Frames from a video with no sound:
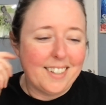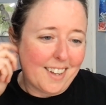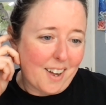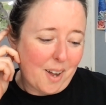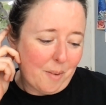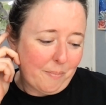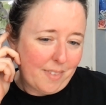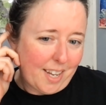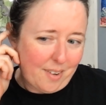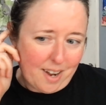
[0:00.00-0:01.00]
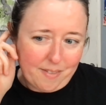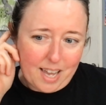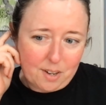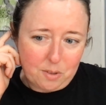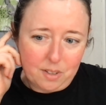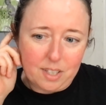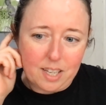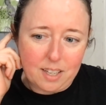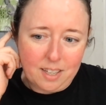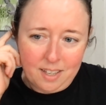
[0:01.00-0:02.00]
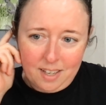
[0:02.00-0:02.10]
I don't have the actual link